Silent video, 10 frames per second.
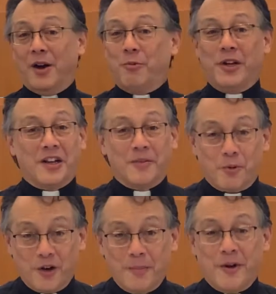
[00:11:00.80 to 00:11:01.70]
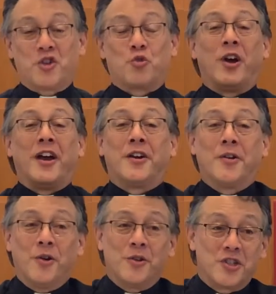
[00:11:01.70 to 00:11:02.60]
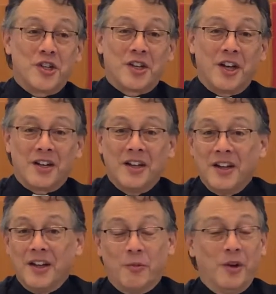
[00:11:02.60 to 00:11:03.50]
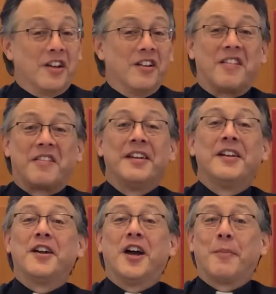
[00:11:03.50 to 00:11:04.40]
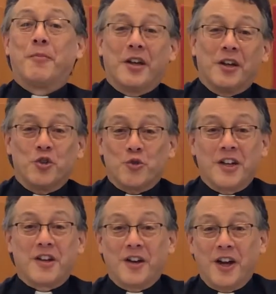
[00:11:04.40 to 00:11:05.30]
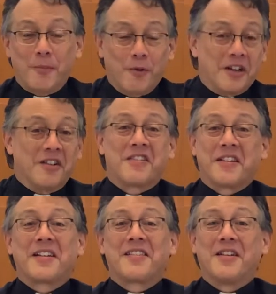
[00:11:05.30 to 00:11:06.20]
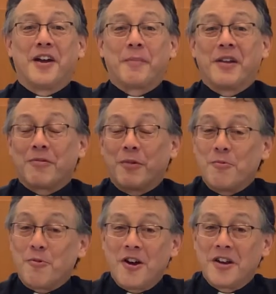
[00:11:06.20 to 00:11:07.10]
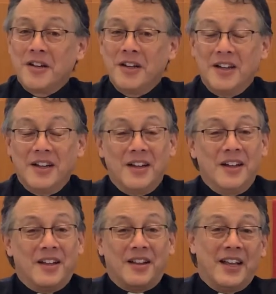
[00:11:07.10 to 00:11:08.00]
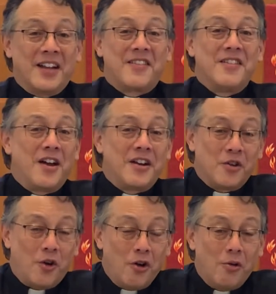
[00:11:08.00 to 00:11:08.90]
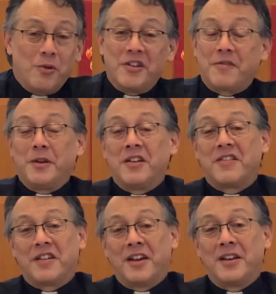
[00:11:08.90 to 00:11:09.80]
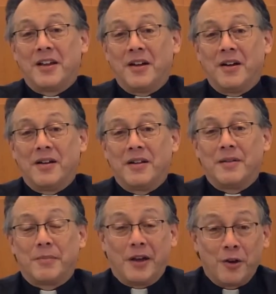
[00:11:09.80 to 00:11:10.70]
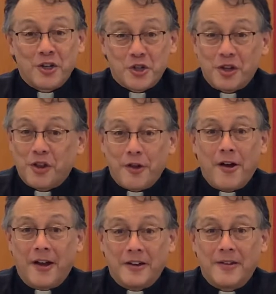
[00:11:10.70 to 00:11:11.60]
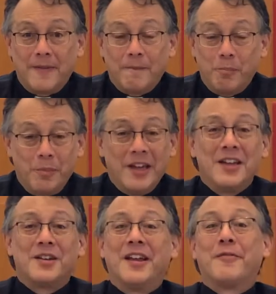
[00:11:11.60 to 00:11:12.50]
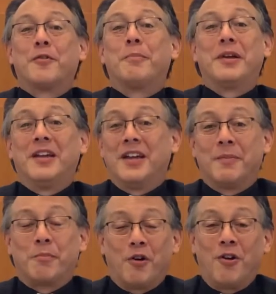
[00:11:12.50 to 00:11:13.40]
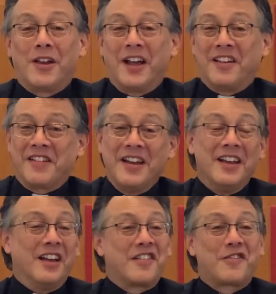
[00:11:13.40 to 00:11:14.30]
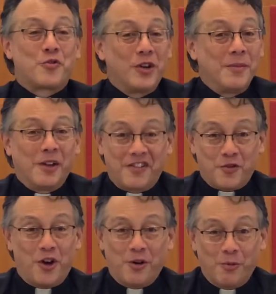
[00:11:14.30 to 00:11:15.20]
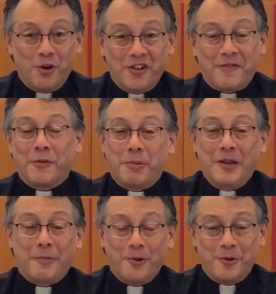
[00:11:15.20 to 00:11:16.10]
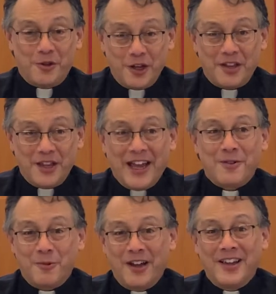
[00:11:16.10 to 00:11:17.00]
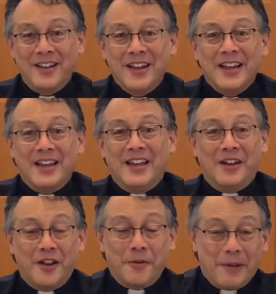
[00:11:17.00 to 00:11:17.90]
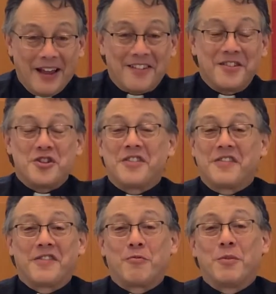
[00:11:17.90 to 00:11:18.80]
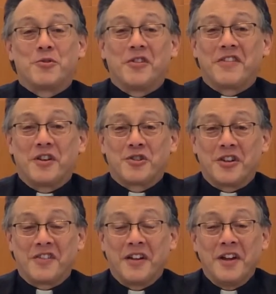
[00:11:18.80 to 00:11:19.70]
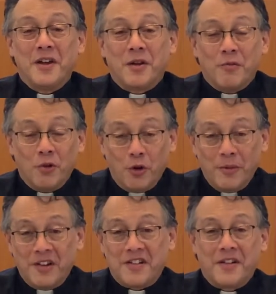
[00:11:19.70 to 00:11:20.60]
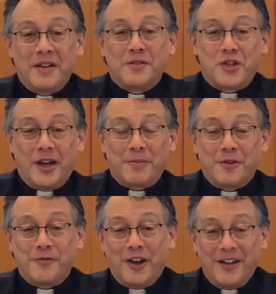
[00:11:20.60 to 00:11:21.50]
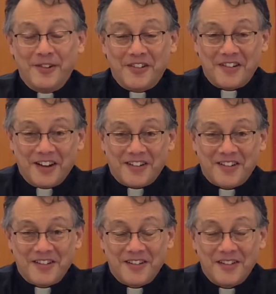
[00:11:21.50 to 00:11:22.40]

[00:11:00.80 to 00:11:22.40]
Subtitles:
we can pretty much write our own ticket, we can sin it up, we can drink it up, we can sex it up as we want. That's not at all what is being said here. Perish the thought. May it never be. And Paul has extremely strong words for people who think that way in other passages of Scripture, such as Romans chapter 5 and 6.